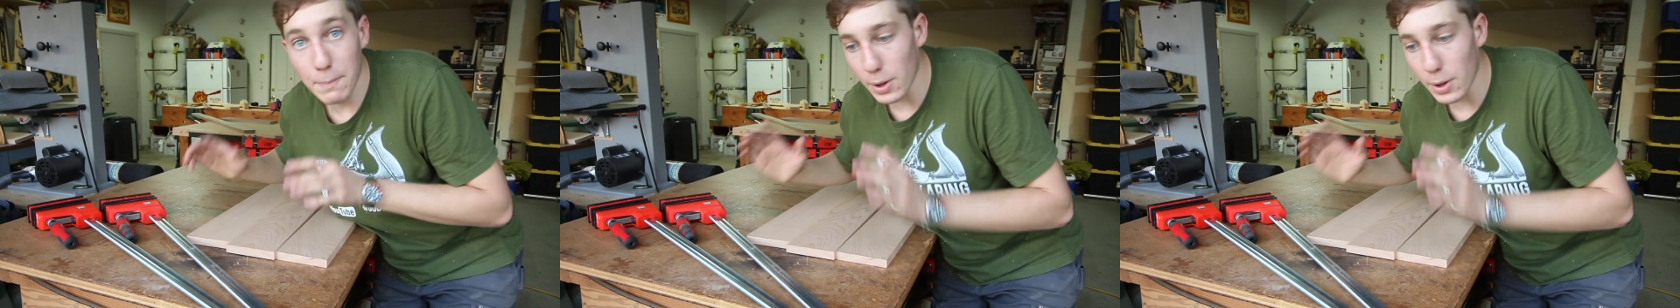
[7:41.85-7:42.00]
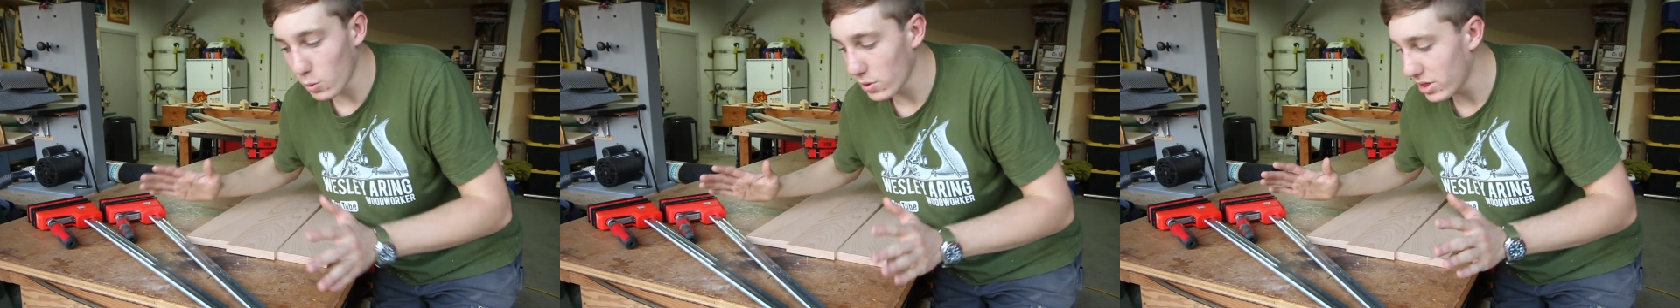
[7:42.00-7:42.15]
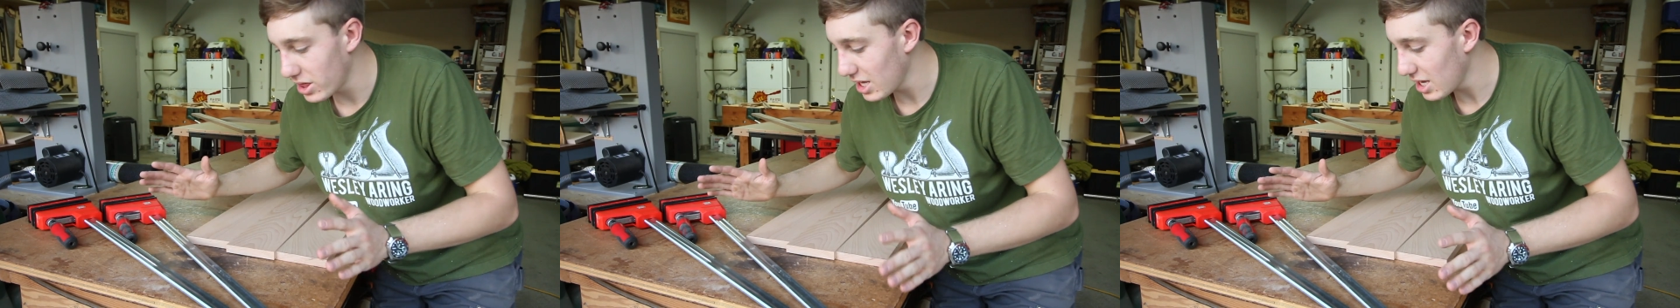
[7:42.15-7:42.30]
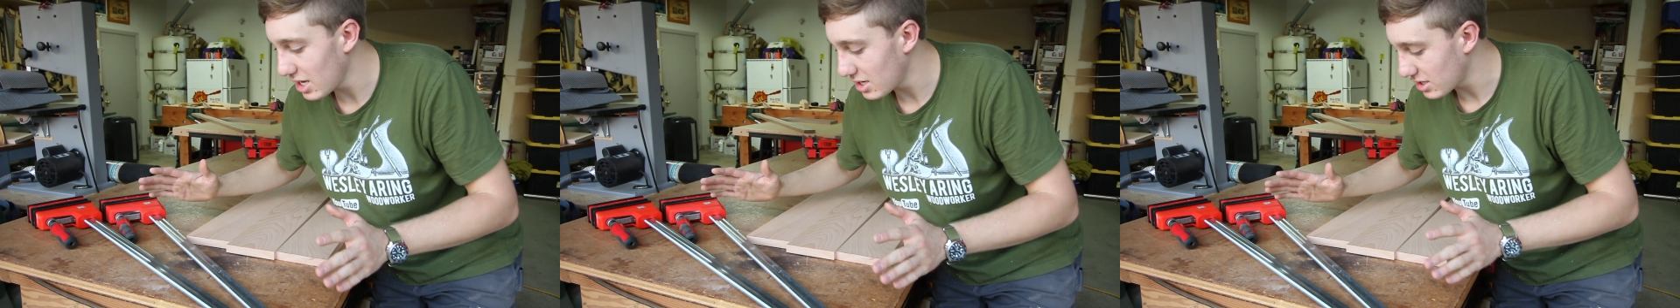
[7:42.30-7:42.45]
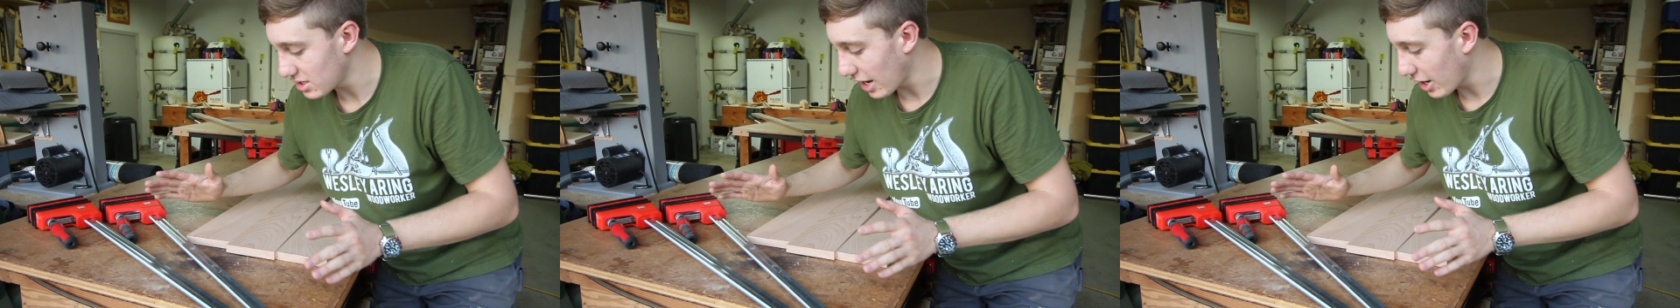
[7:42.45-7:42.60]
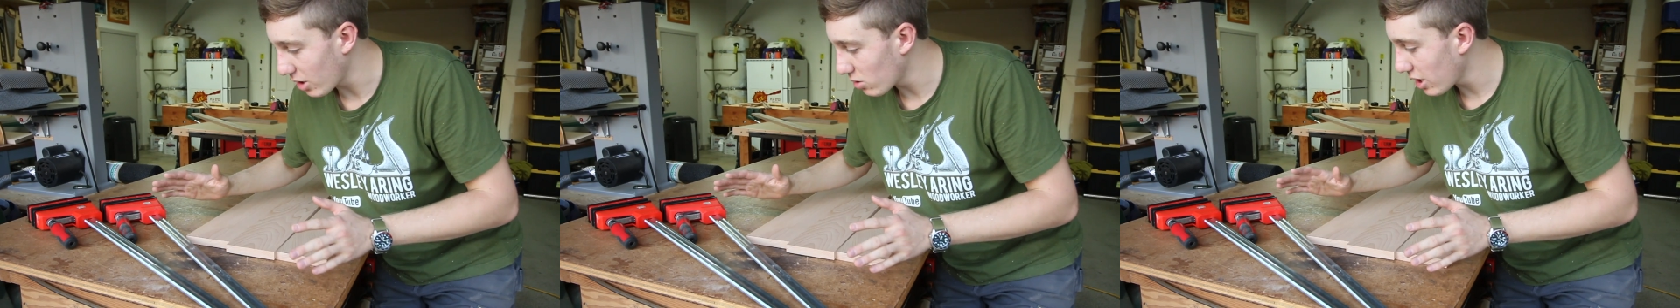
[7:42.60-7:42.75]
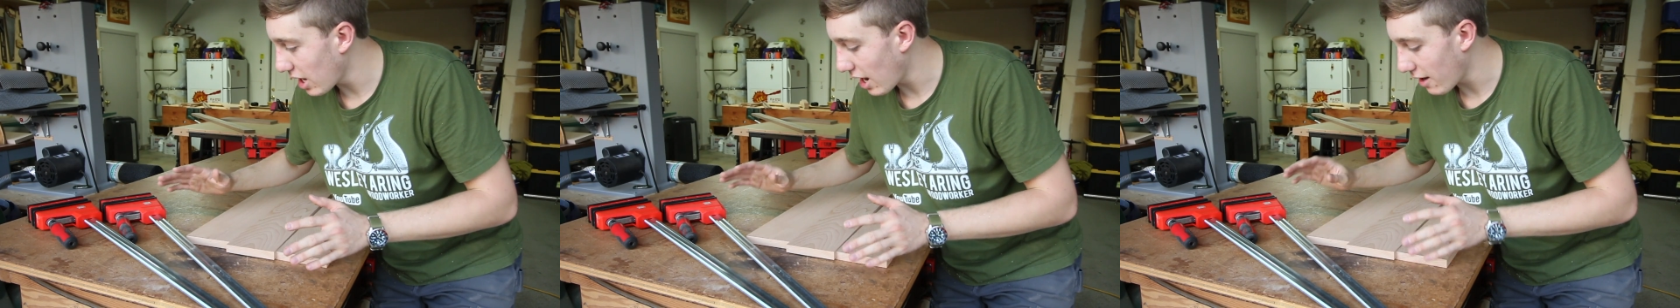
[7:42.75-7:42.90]
but with these,
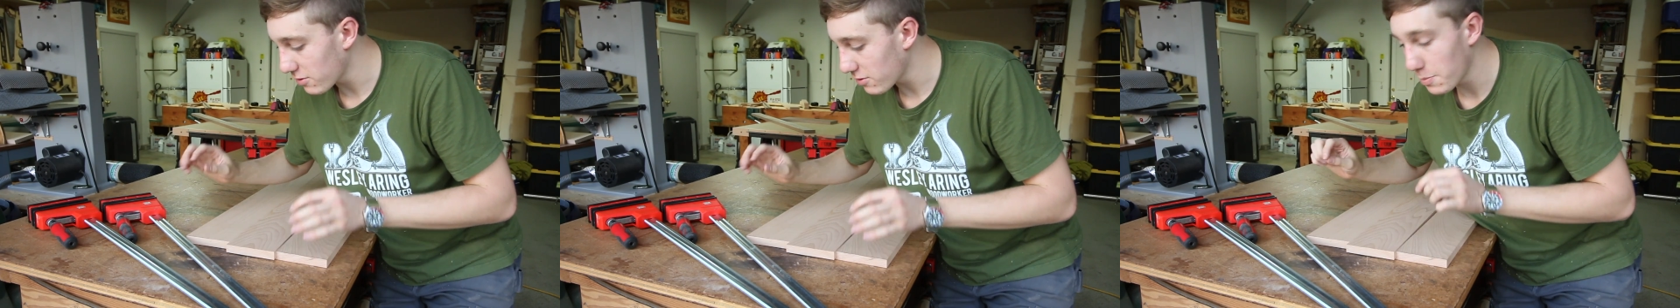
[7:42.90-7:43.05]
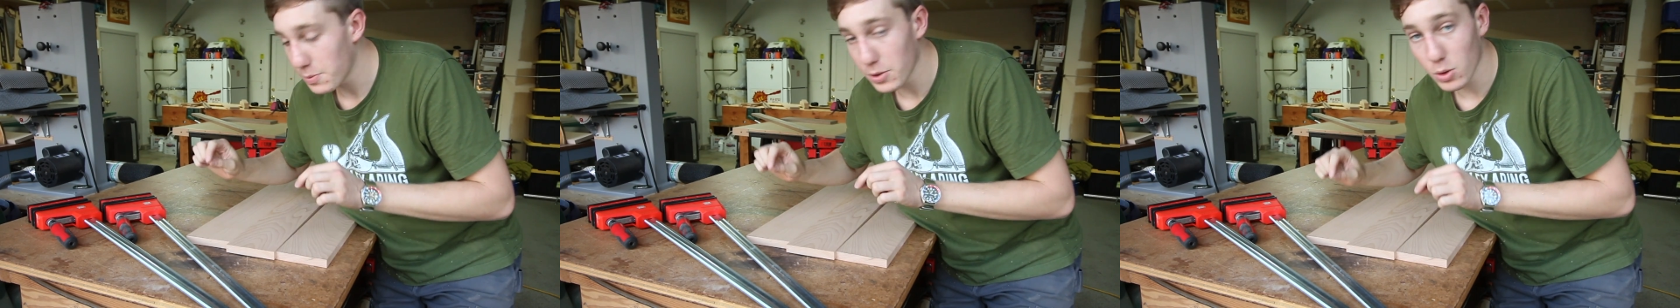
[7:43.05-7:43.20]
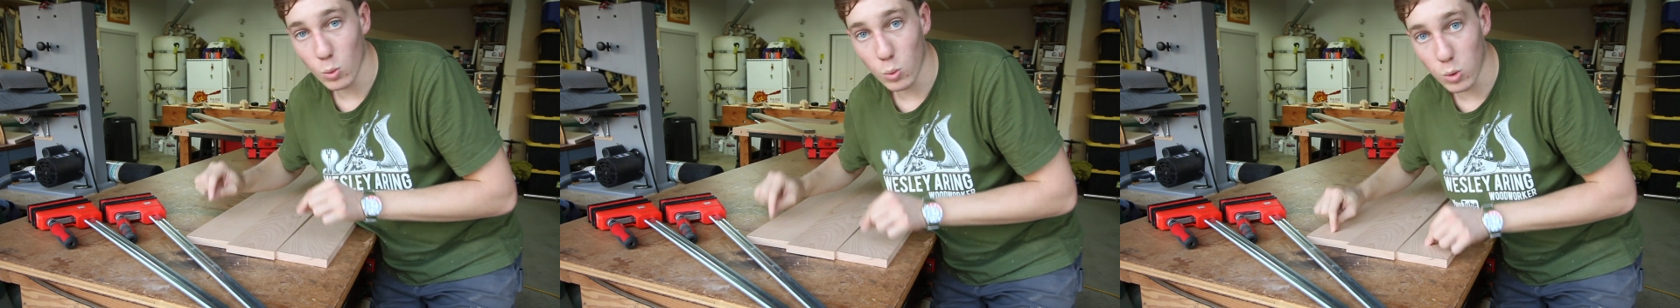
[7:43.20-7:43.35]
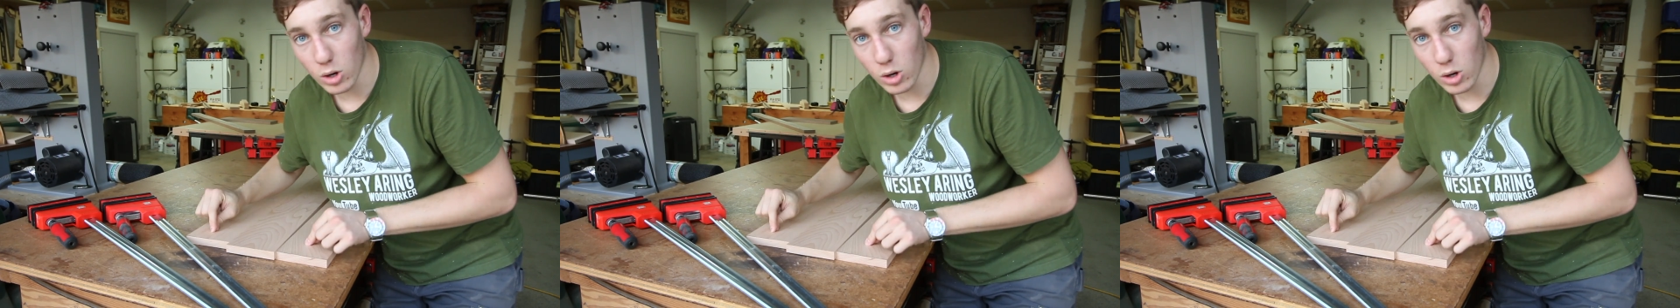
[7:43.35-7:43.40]
I only have to put